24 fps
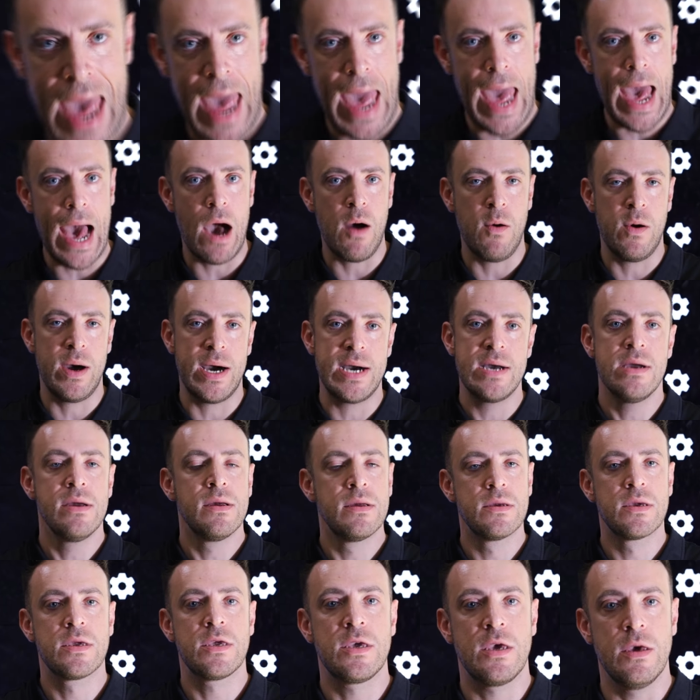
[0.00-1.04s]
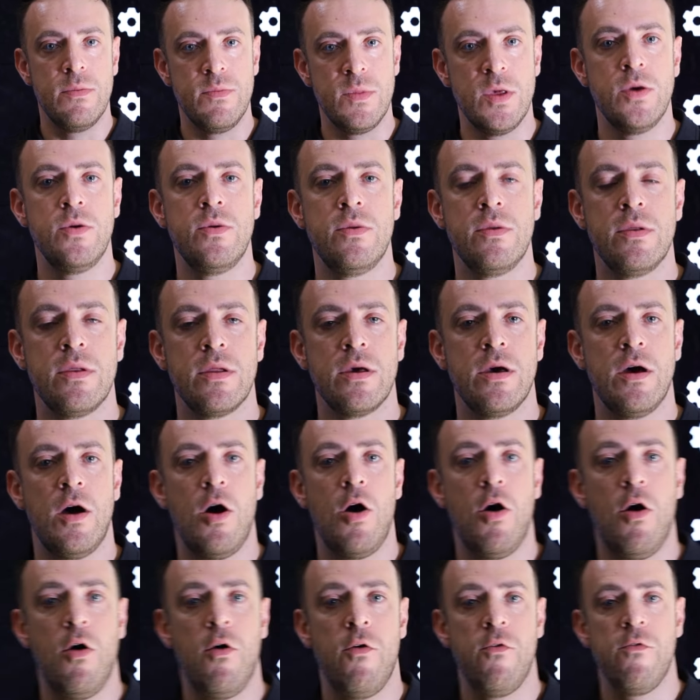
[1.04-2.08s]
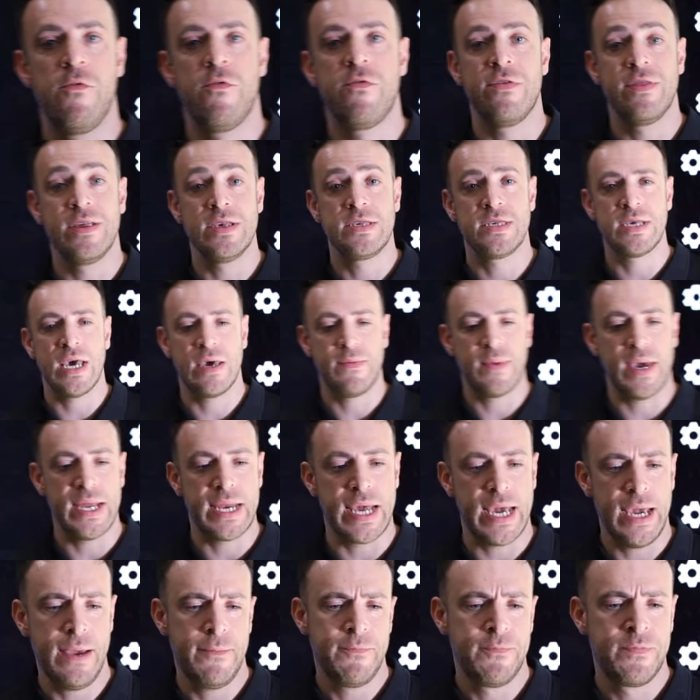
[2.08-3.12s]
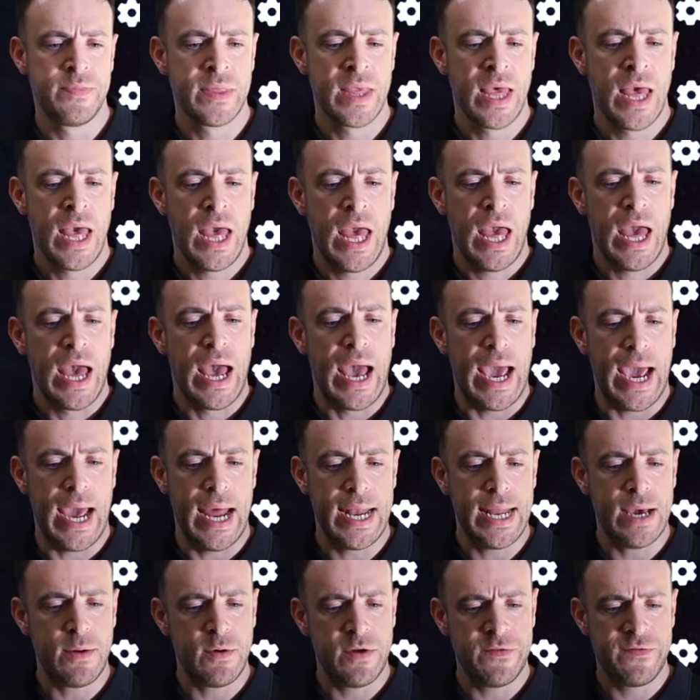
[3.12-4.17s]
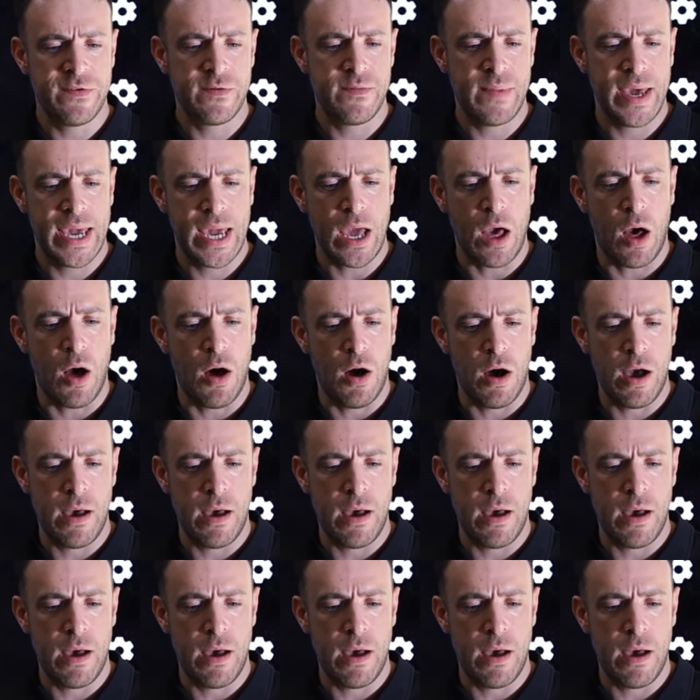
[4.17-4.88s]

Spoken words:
an hour commute of the CBD. And that one for me,